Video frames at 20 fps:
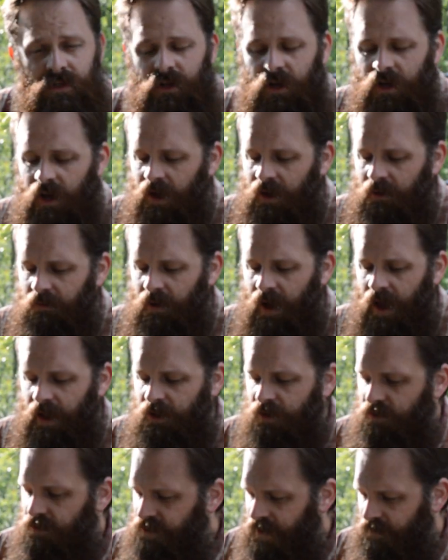I
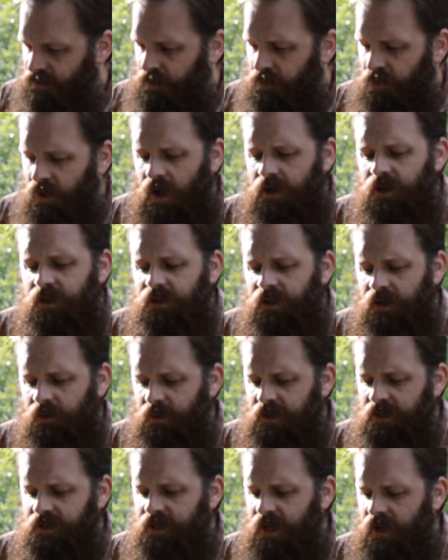use every product that
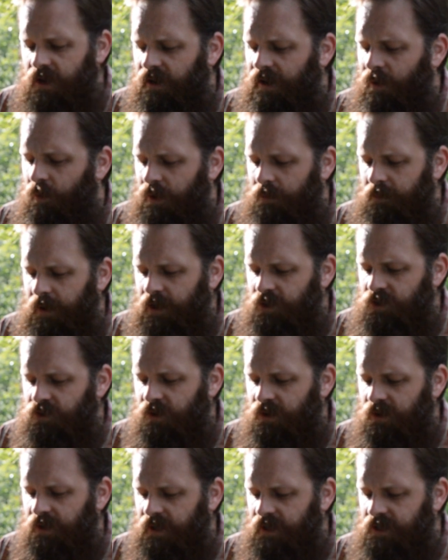we sell. I want to make
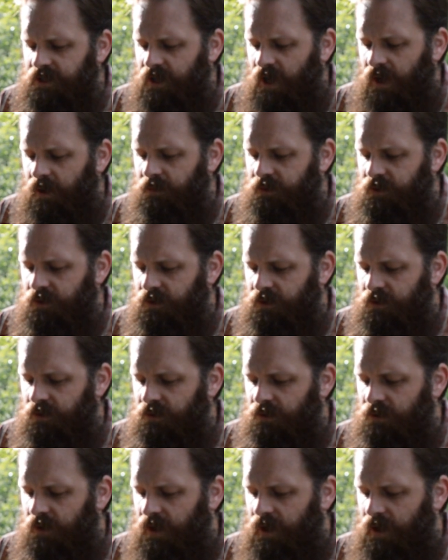sure that it's up
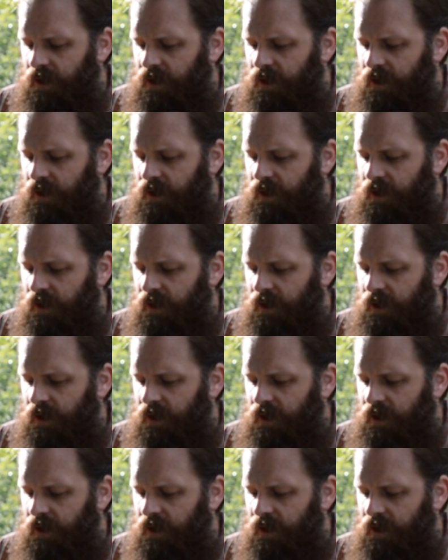to